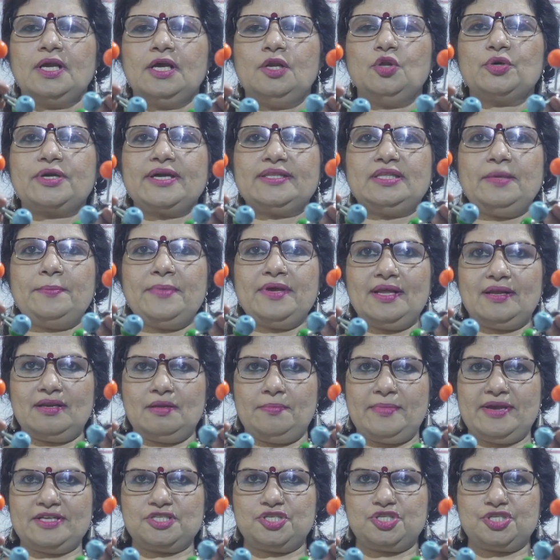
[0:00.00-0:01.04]
Look at the mirror
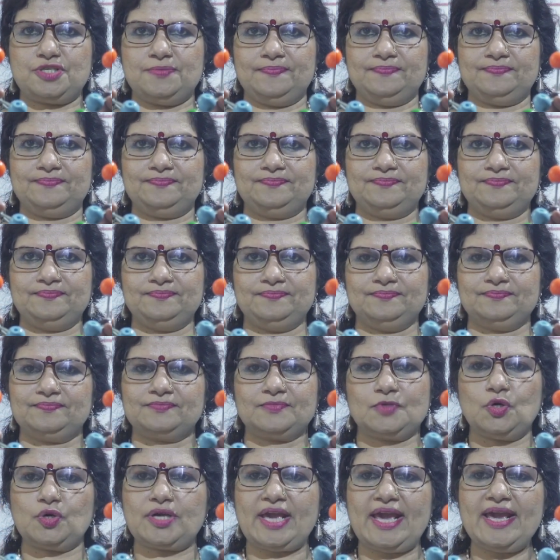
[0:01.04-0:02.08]
image.
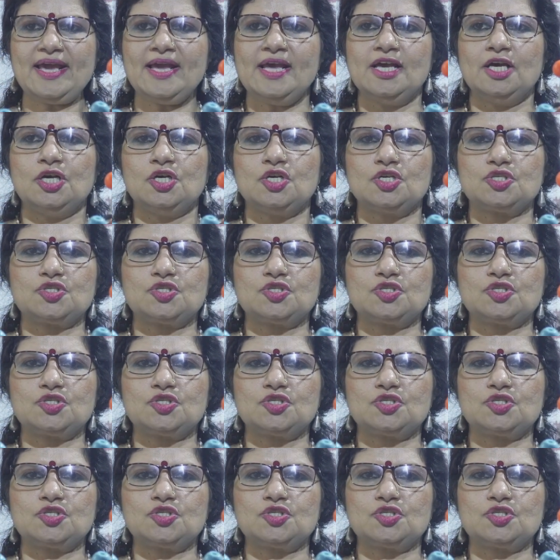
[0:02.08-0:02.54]
Okay,